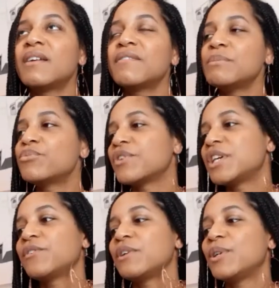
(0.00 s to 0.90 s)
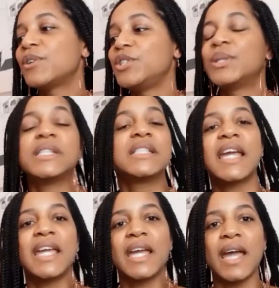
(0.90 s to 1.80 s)
love embroidery because you can
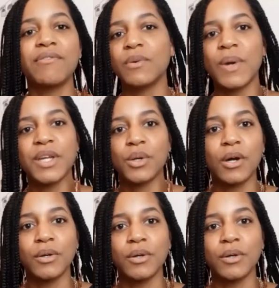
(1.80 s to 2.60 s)
take it everywhere you go.